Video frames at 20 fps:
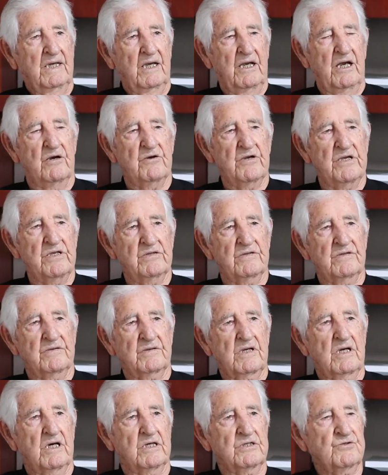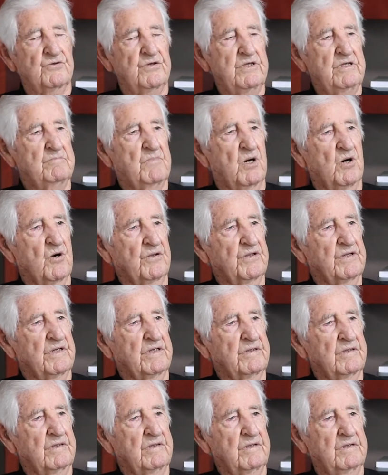area of the country more
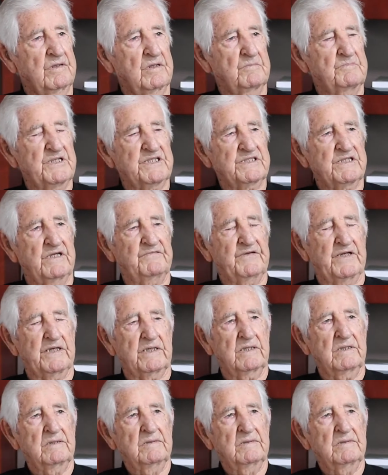than the Pacific.